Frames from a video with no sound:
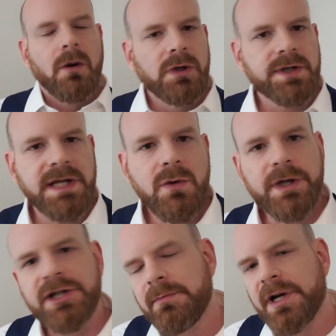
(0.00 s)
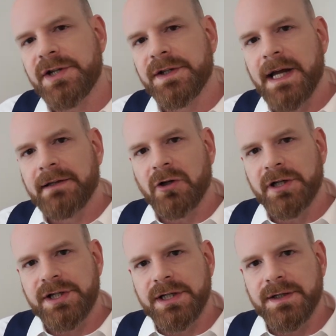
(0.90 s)
We'll see which emerging
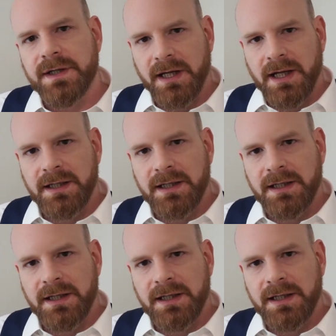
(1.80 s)
technologies